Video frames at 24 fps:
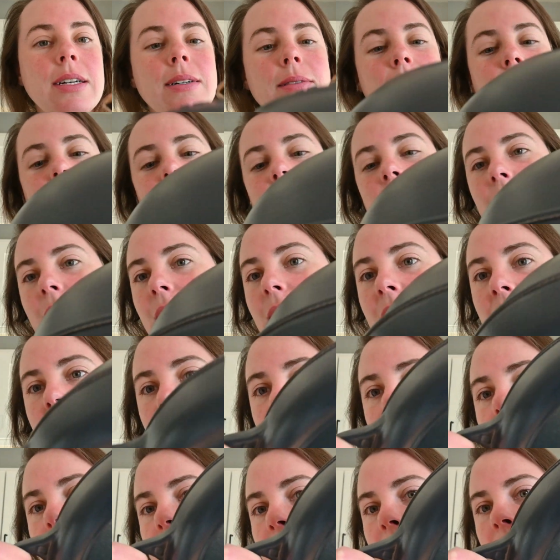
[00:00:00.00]
With
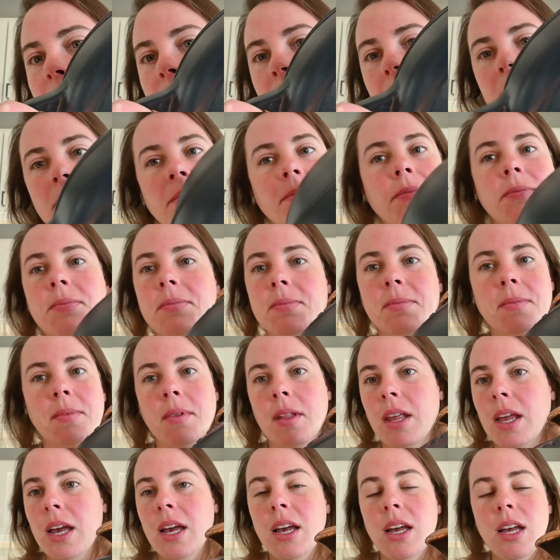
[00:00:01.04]
this,
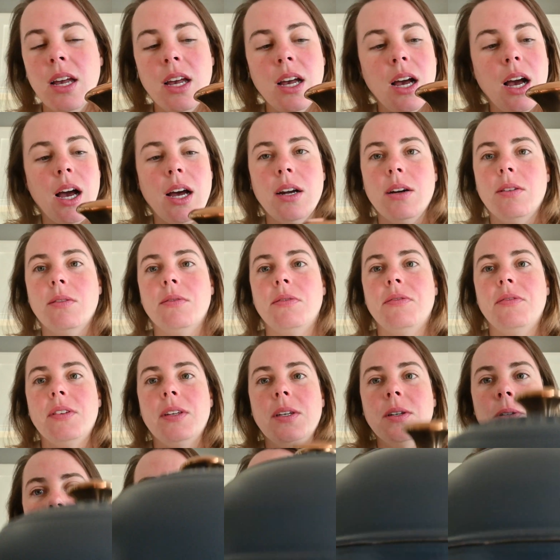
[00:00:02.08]
I don't
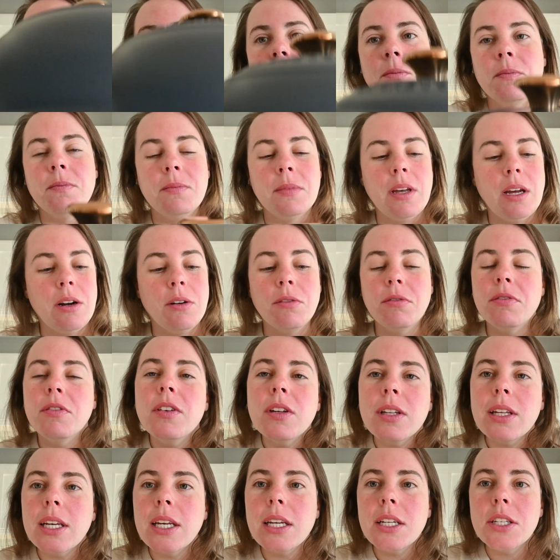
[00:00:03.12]
feel
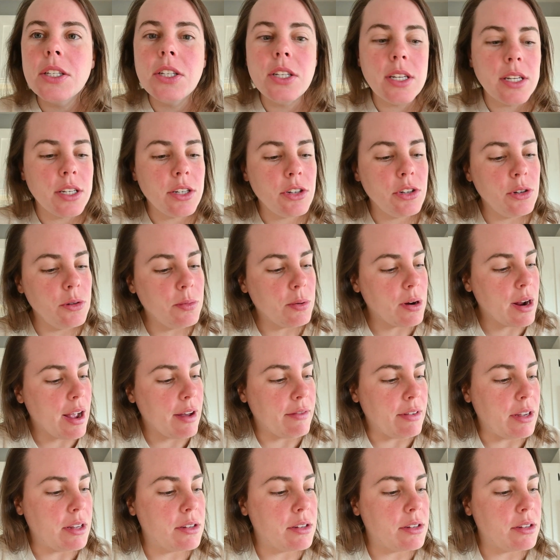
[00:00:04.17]
like it's super heavy.